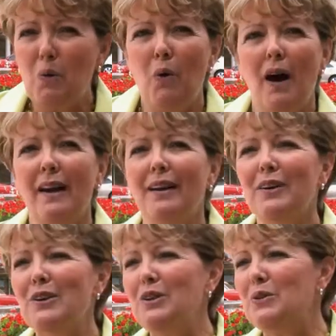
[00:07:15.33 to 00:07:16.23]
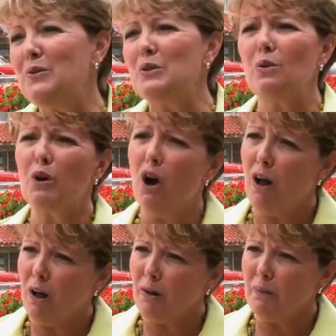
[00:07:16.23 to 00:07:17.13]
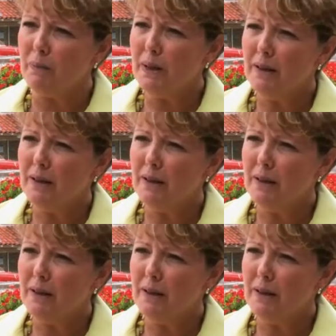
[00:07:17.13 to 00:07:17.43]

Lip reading: Why are you so calm?